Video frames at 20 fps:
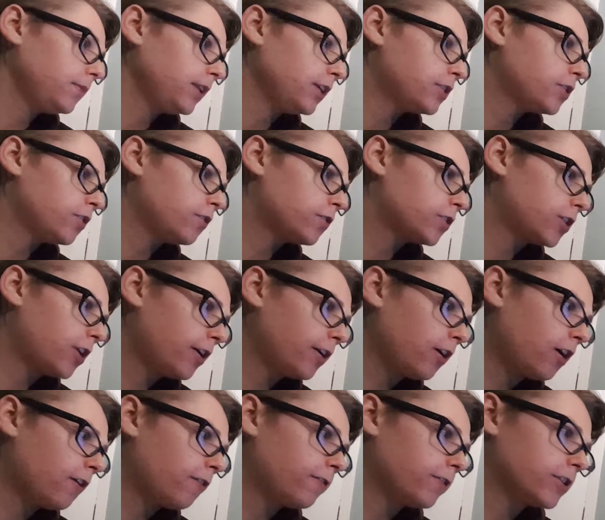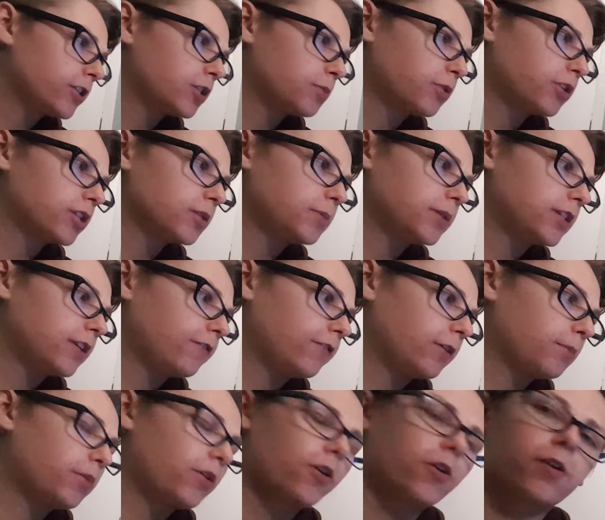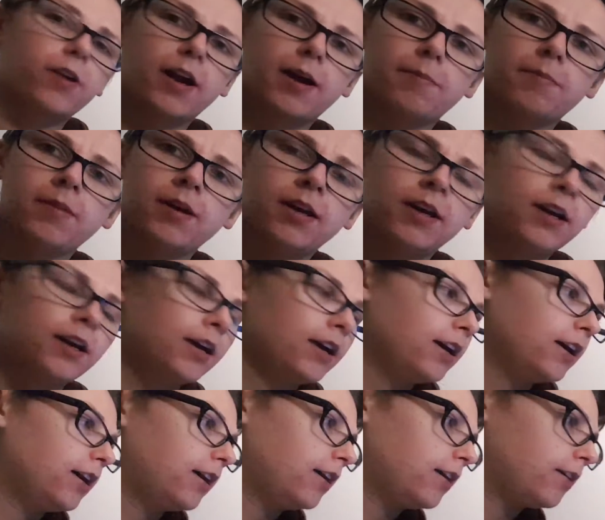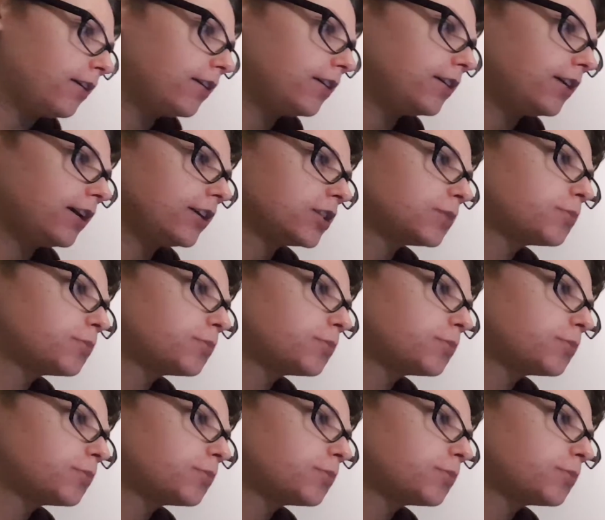So starting off with a sport-specific program, or a